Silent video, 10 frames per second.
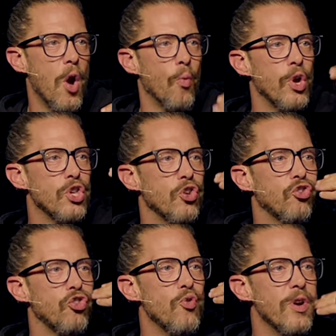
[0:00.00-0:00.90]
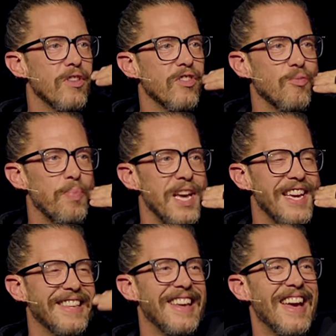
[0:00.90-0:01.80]
When Yeshua
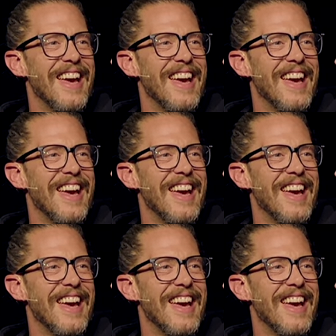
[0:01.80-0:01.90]
speaks,